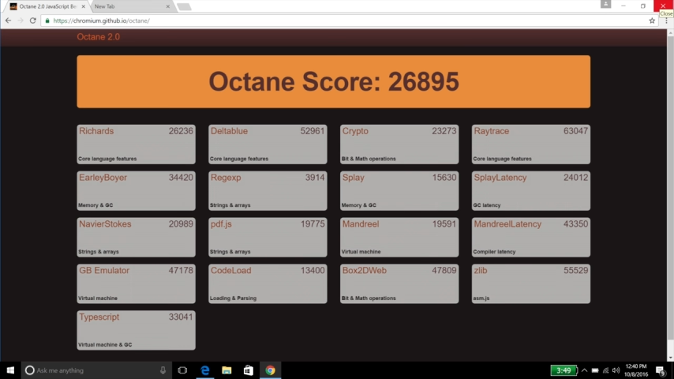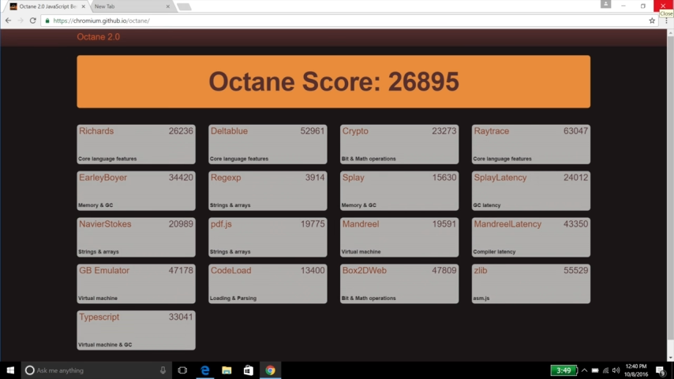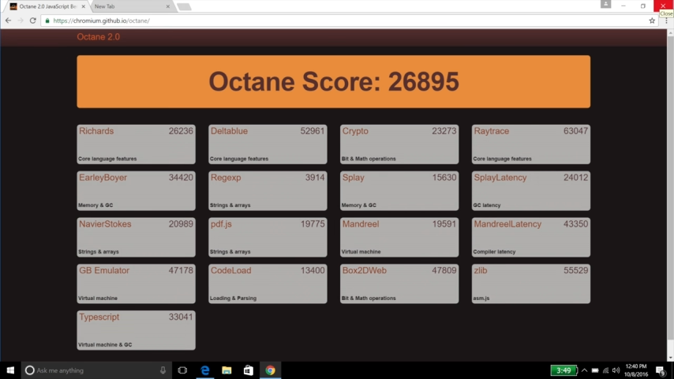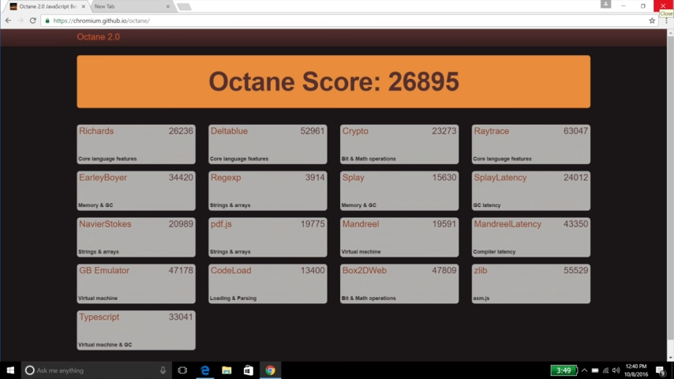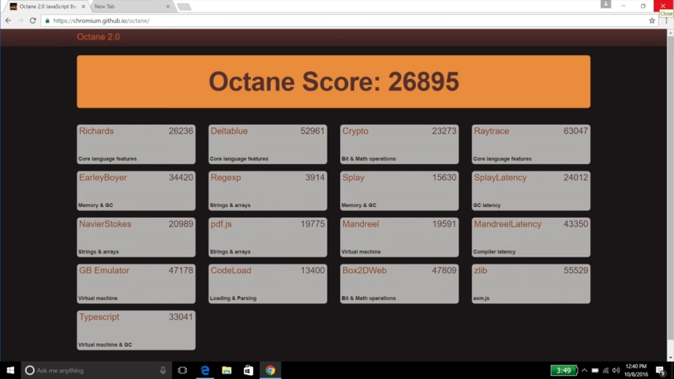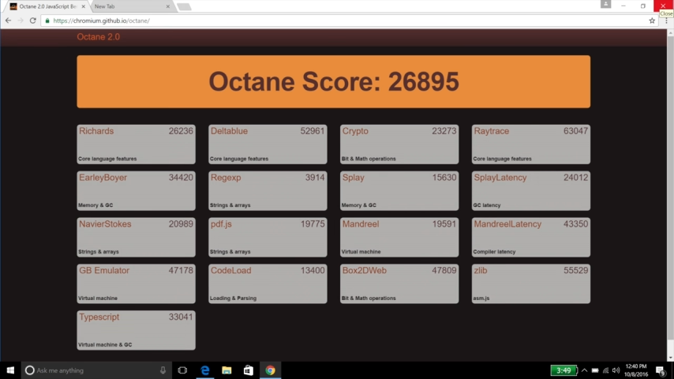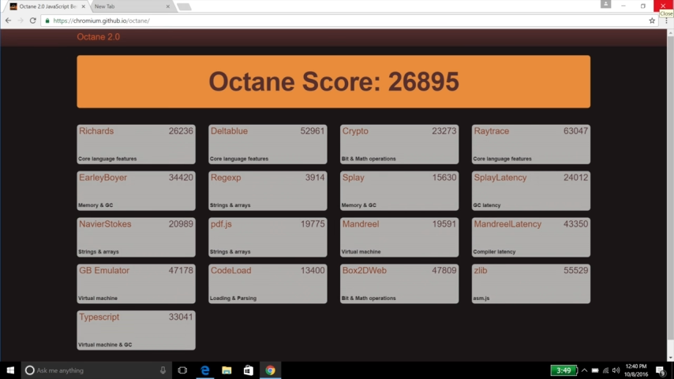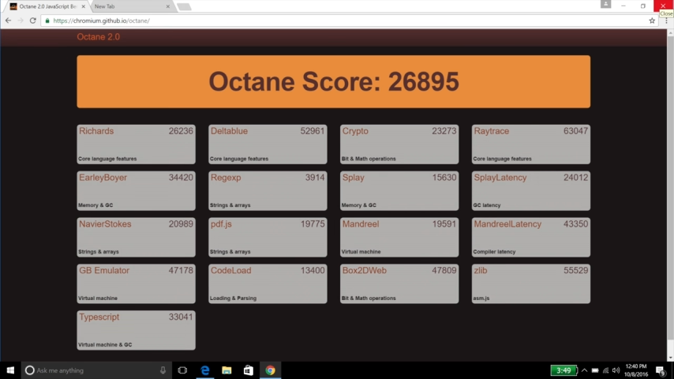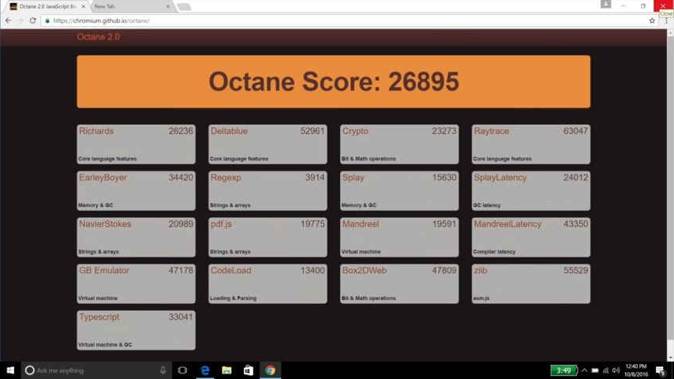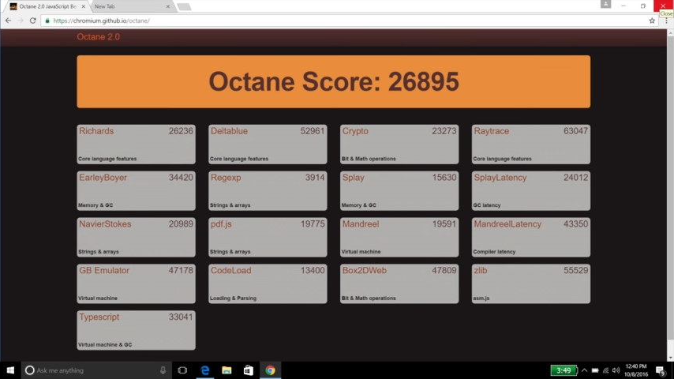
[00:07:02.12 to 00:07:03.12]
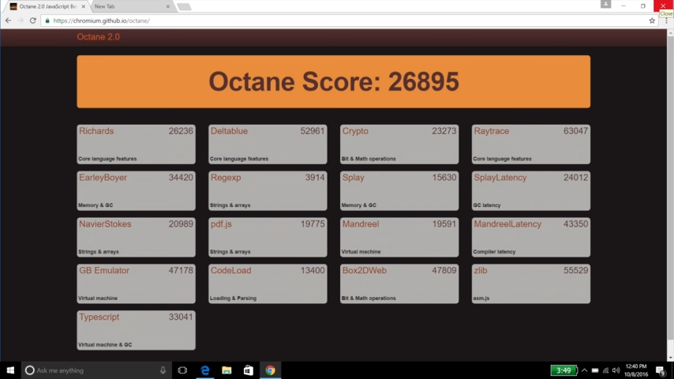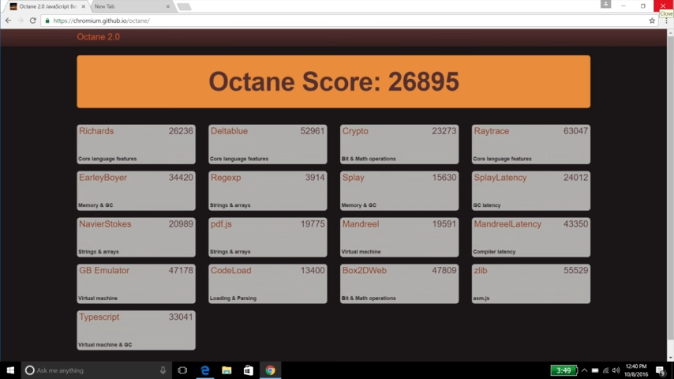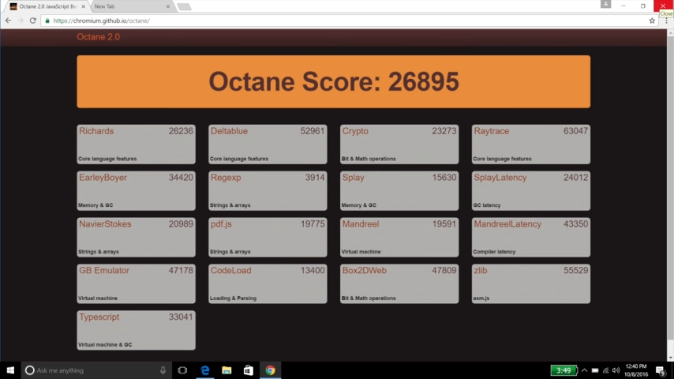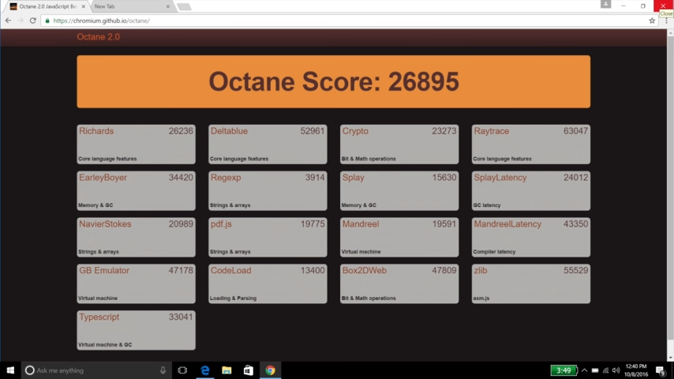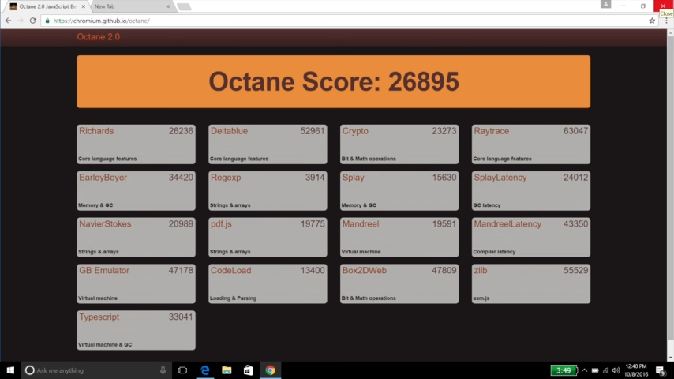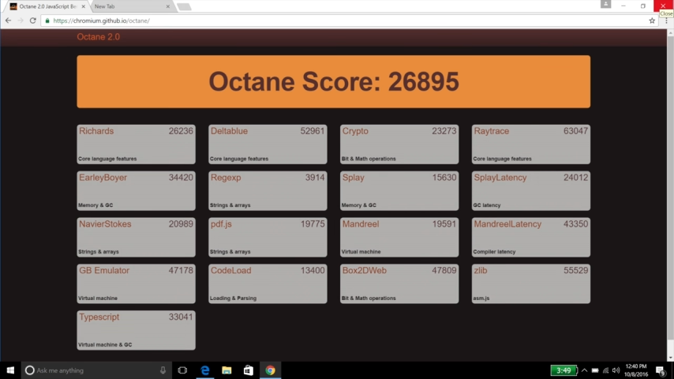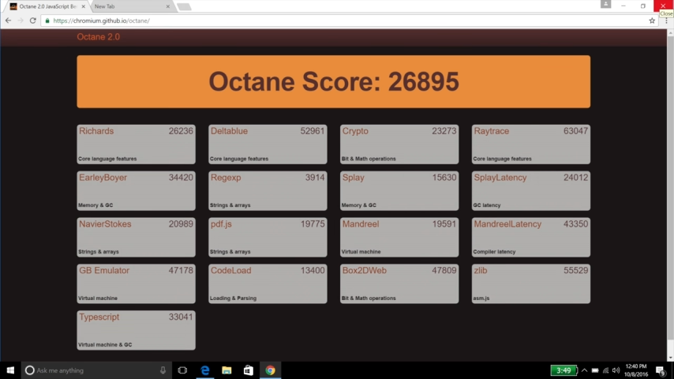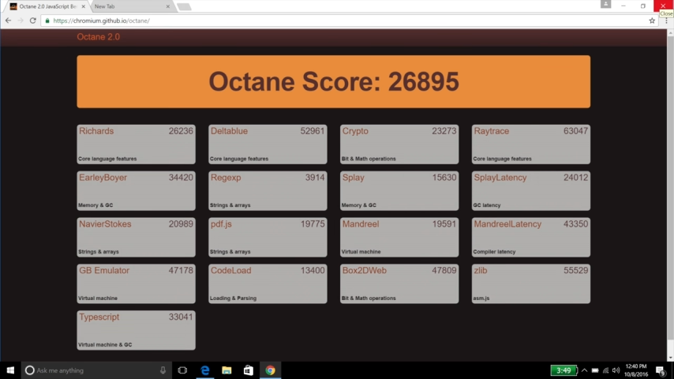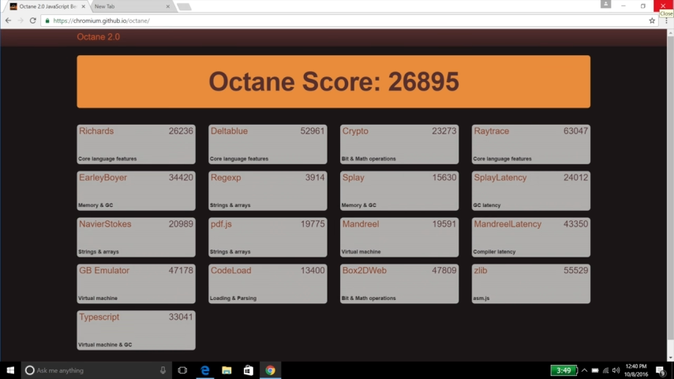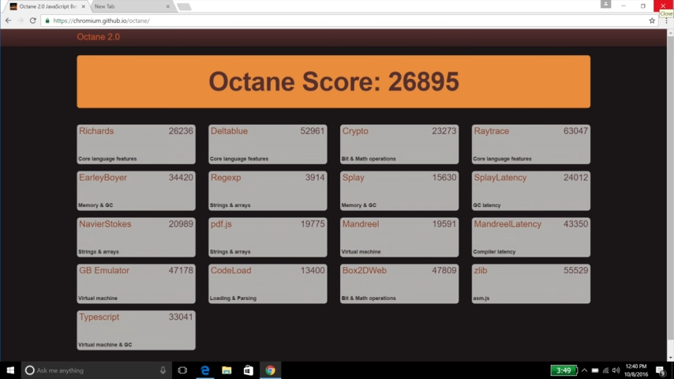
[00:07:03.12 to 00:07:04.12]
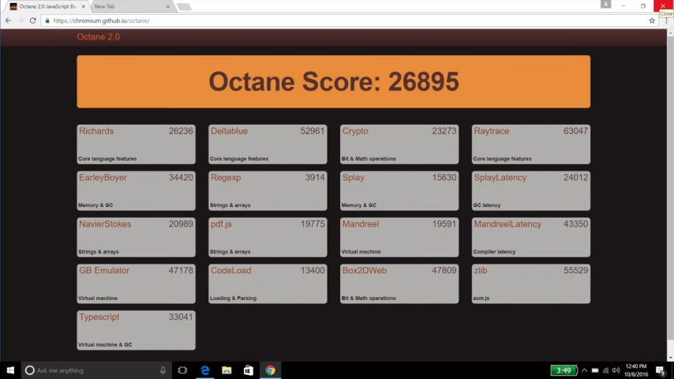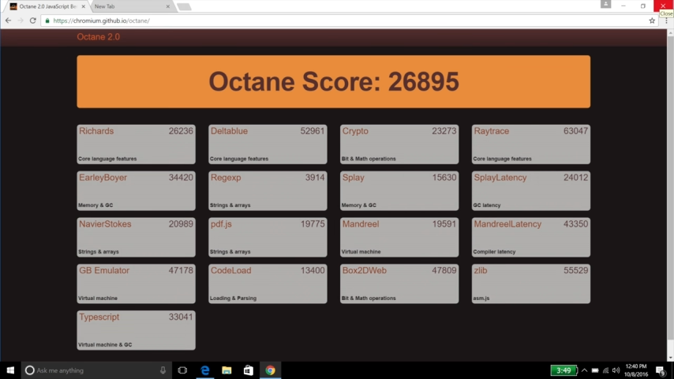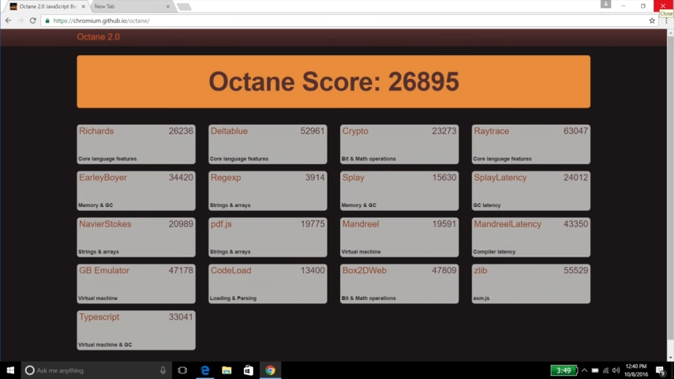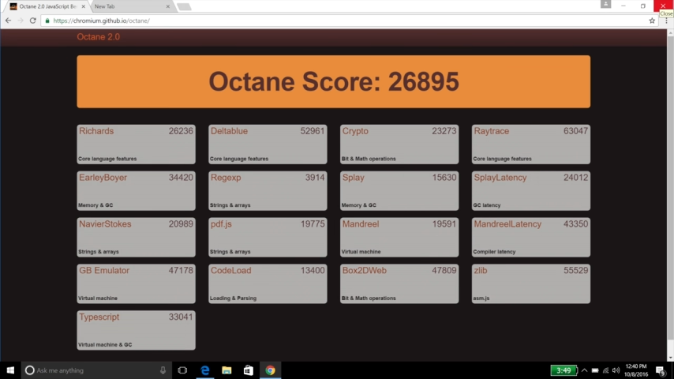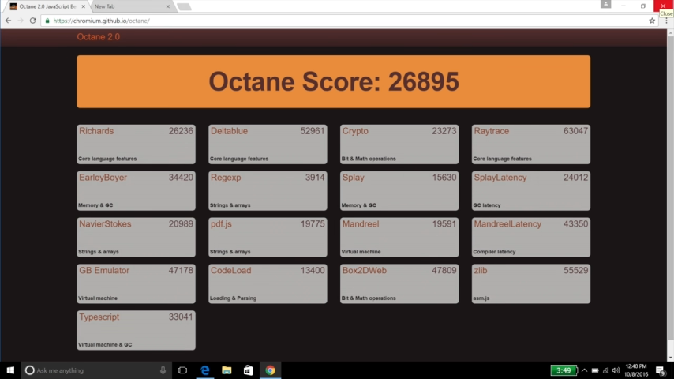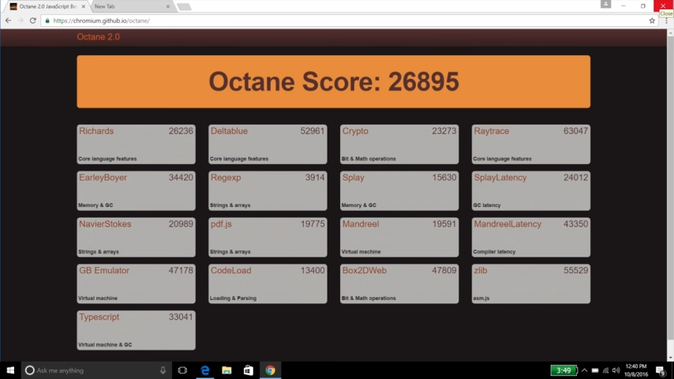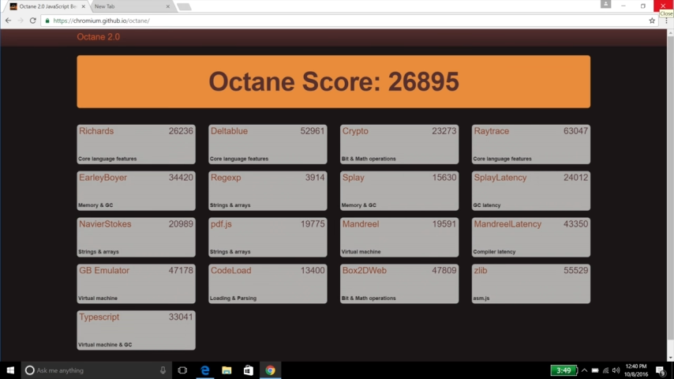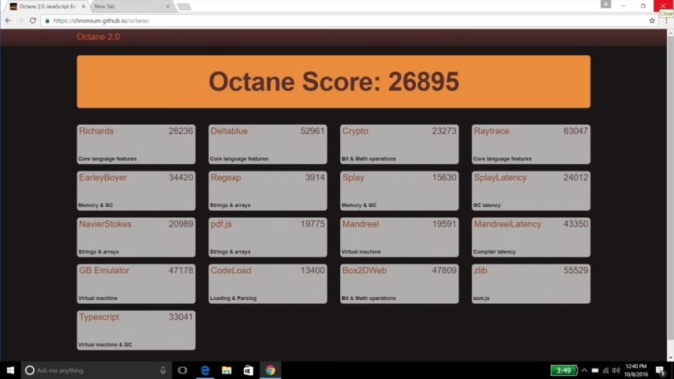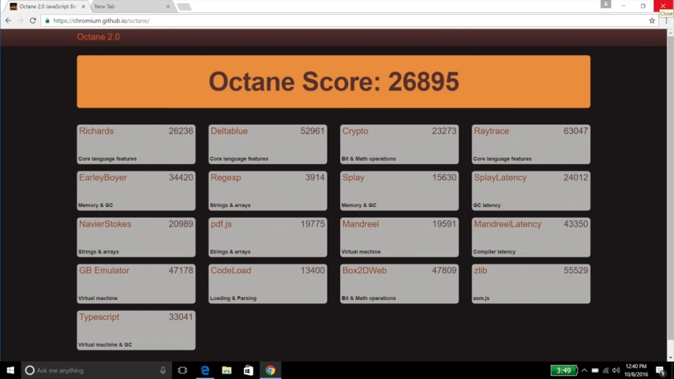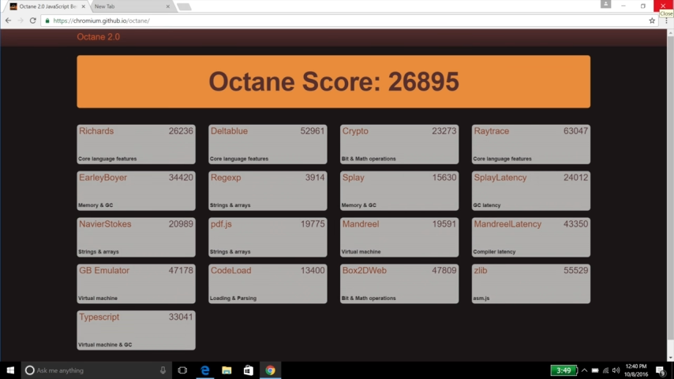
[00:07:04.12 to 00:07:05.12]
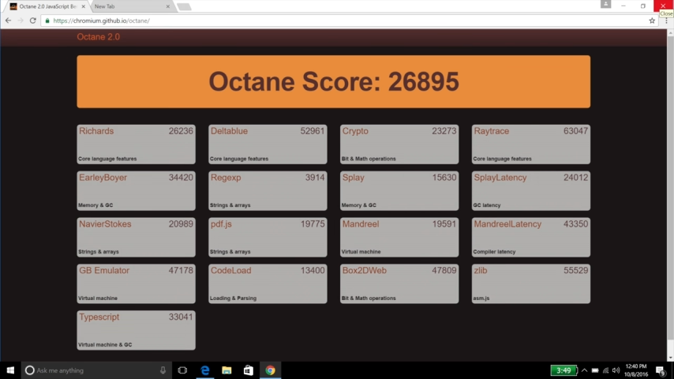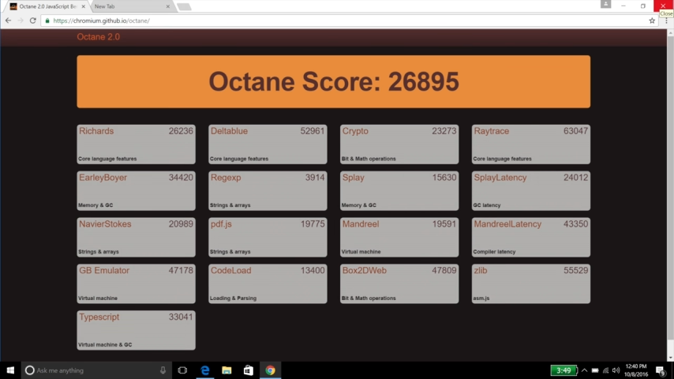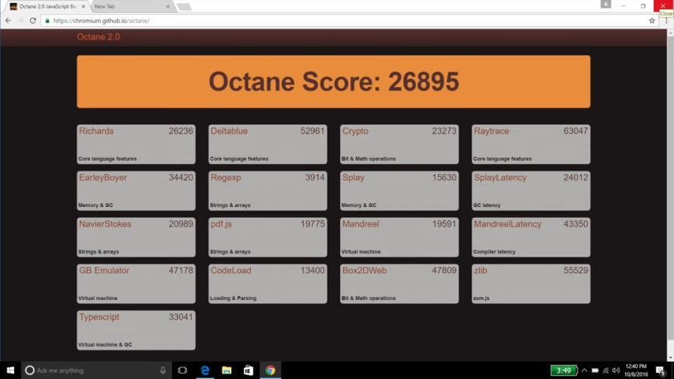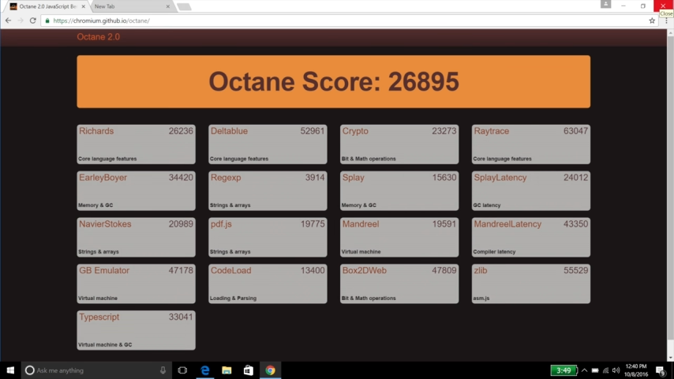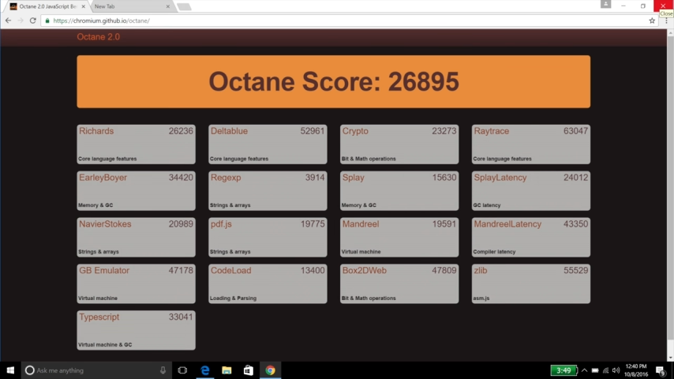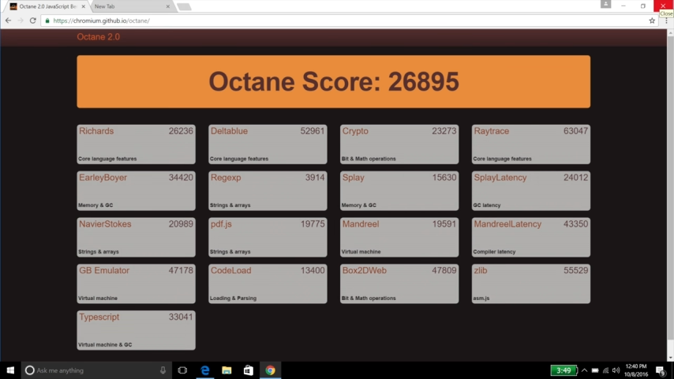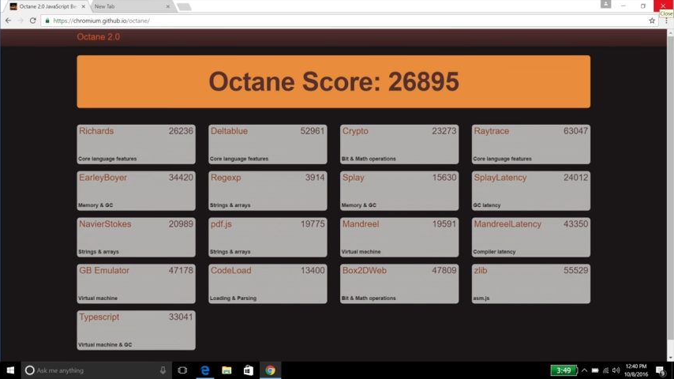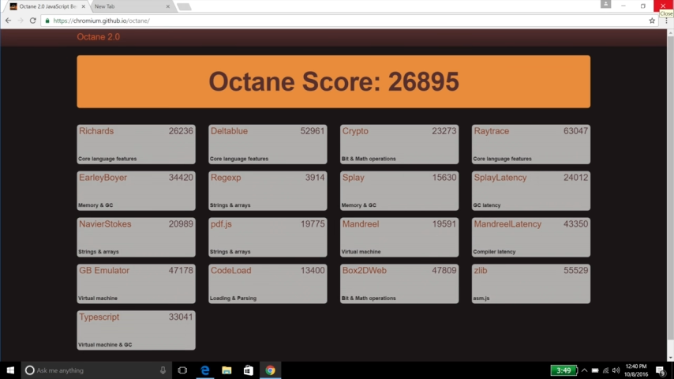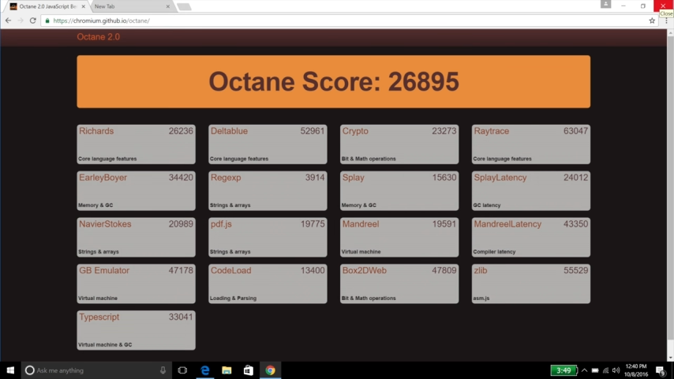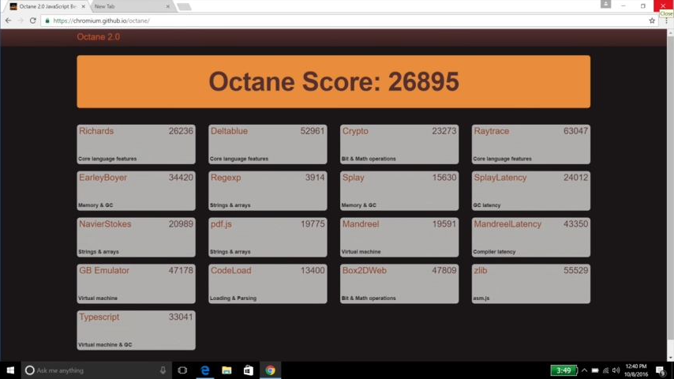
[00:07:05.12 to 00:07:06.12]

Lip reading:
(no speaker visible)